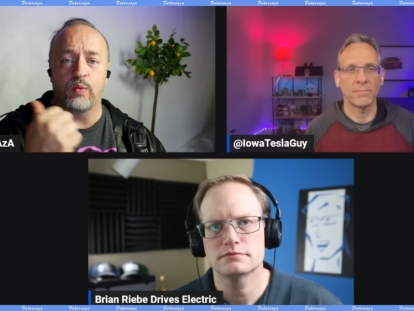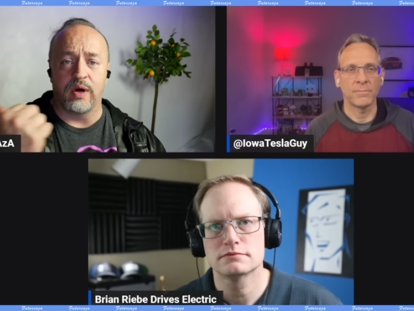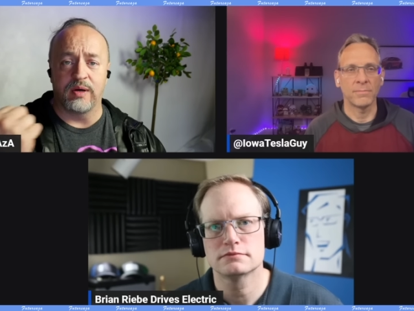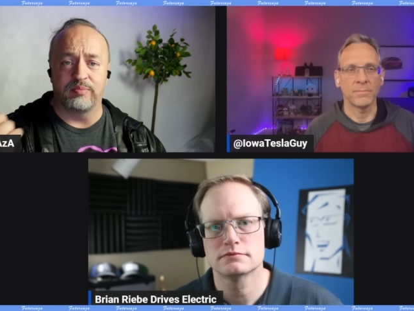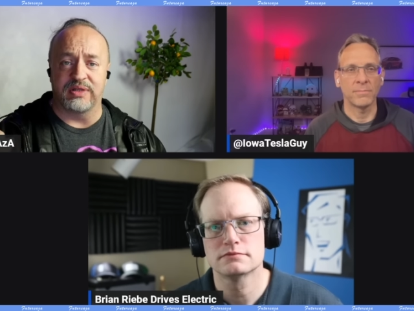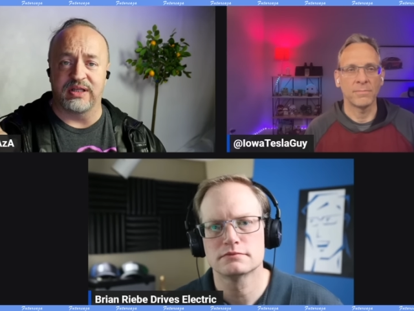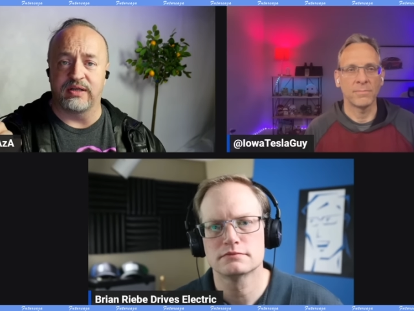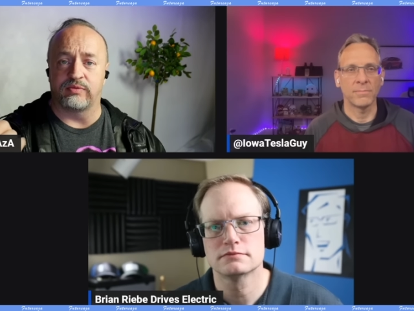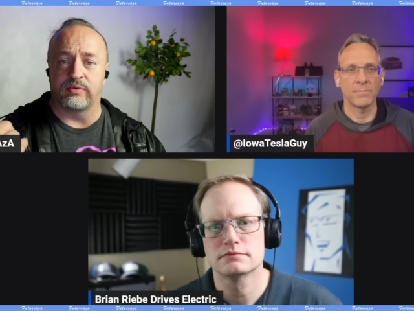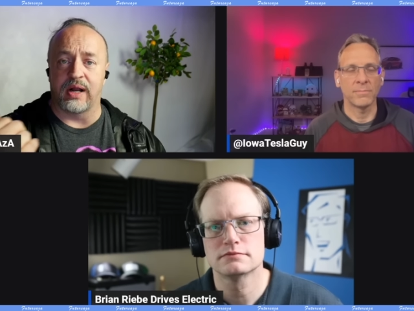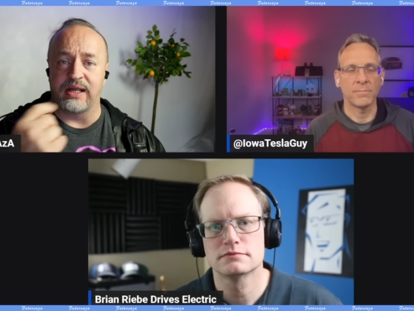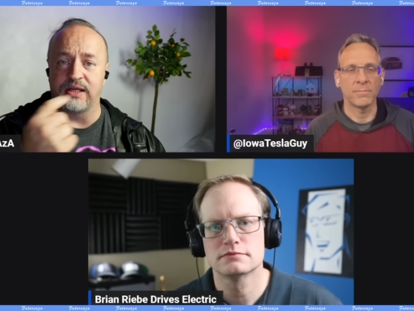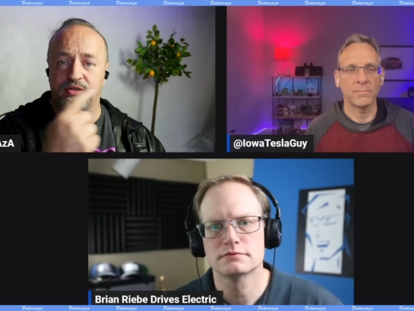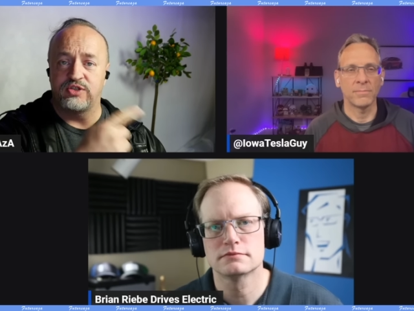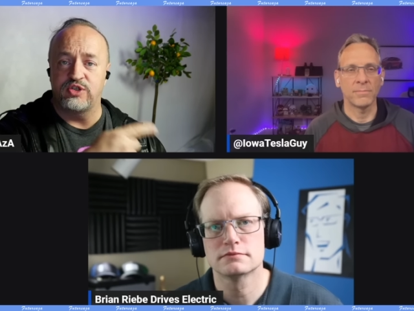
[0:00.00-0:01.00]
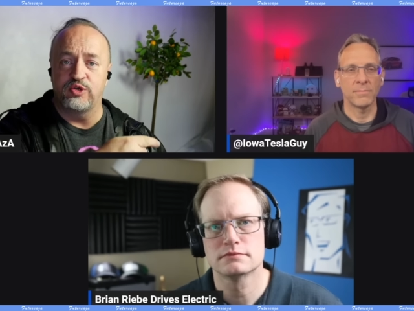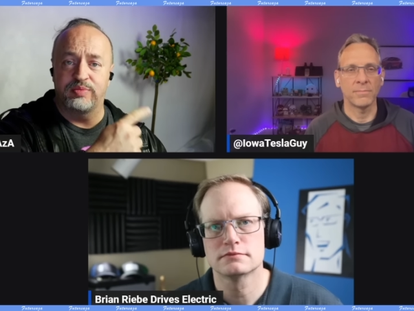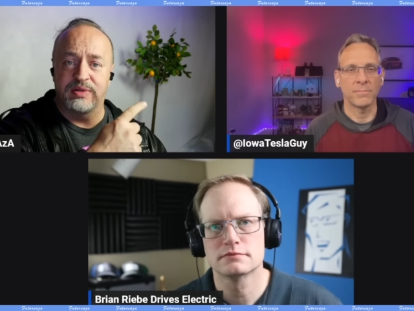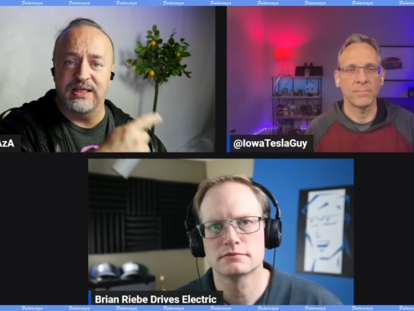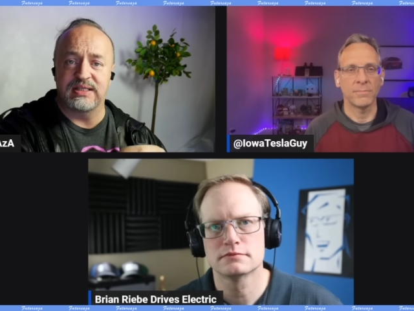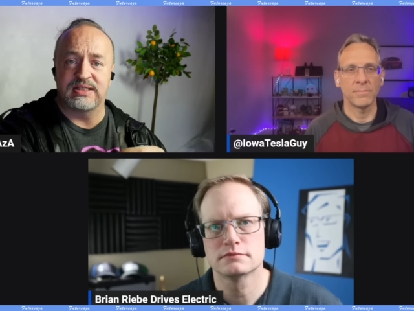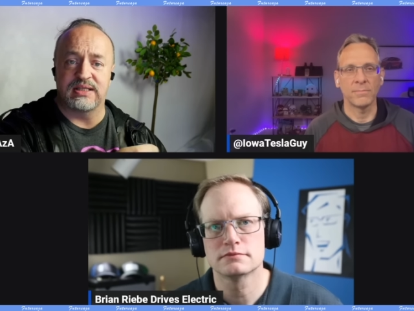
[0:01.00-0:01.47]
Speaker 1: one blink right, two
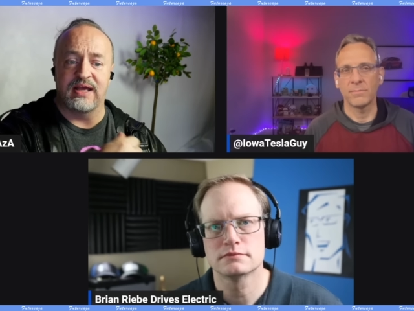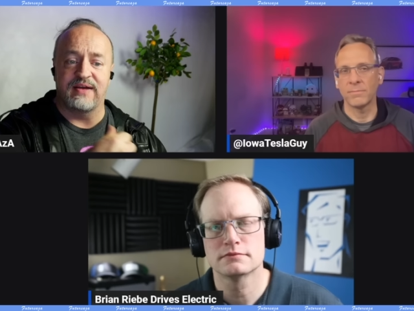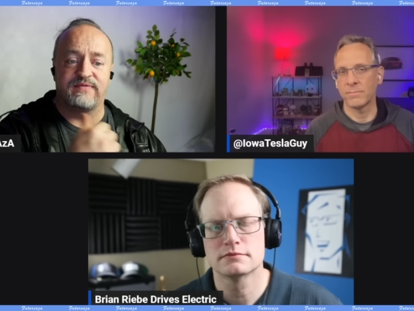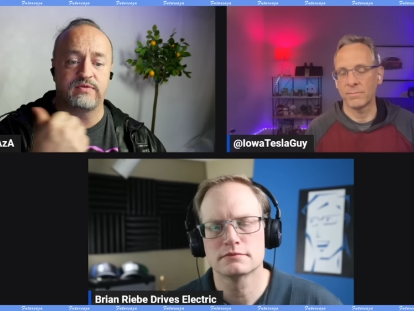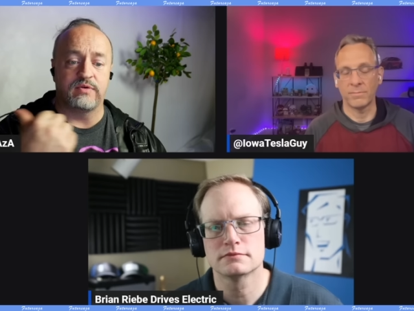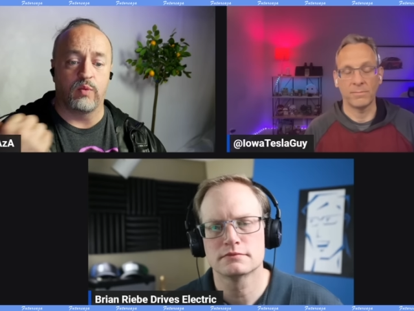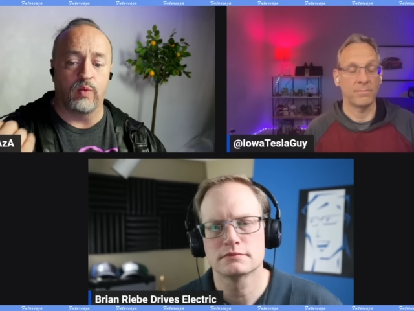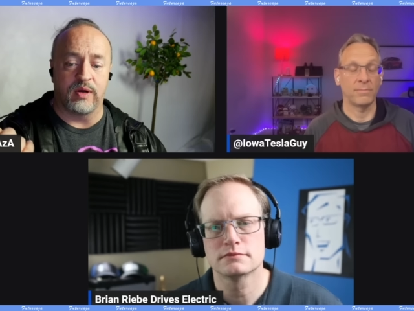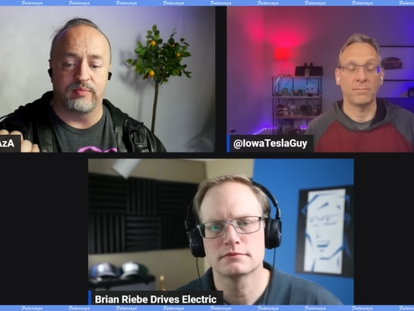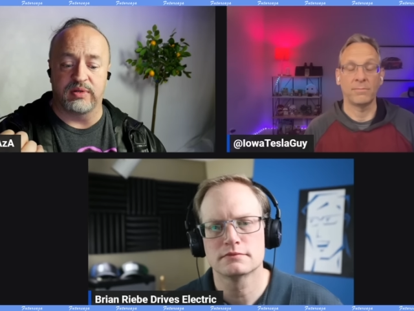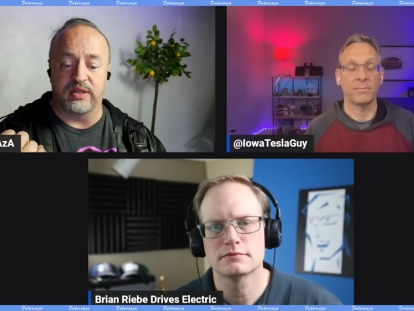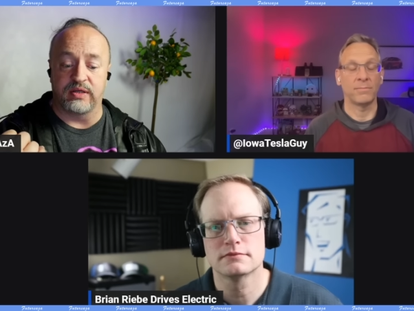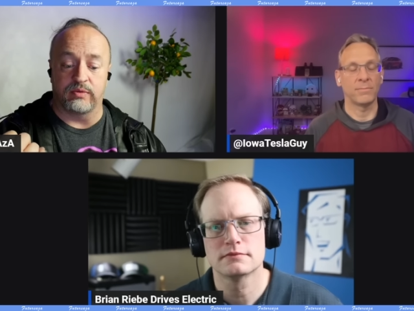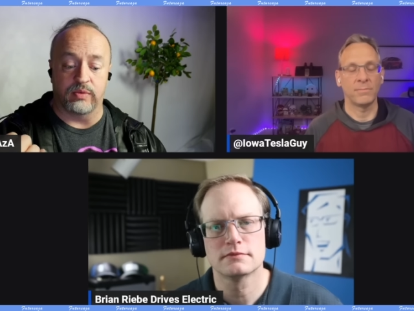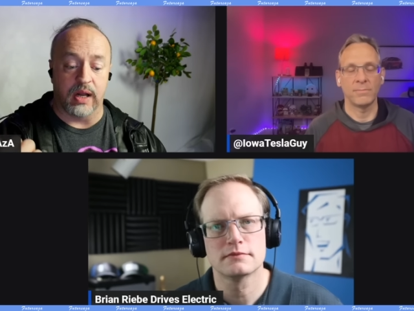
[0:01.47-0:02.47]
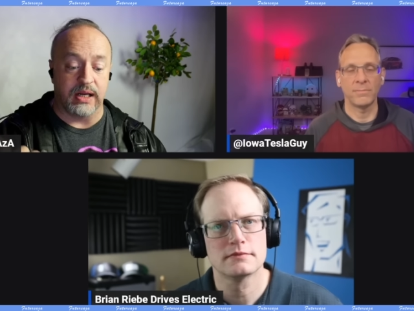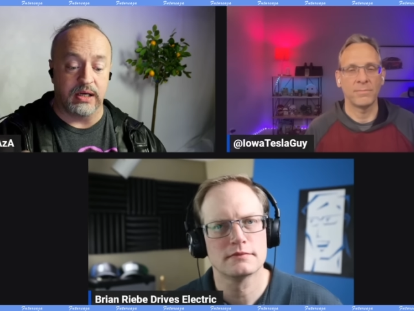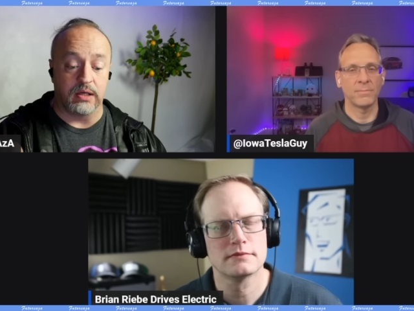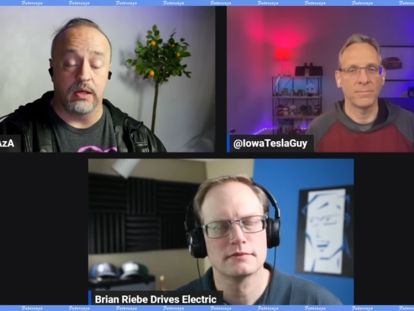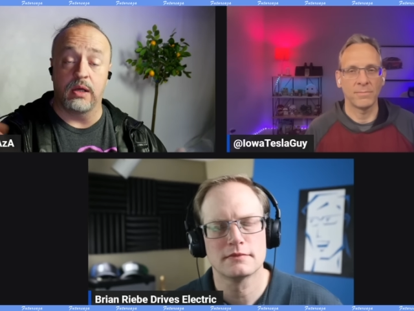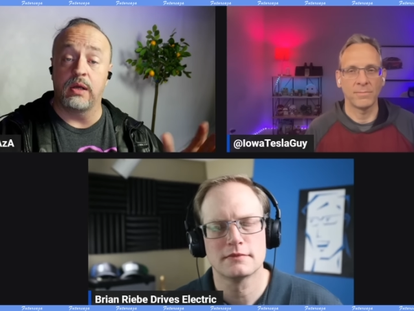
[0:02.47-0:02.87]
blinks left, one blink right.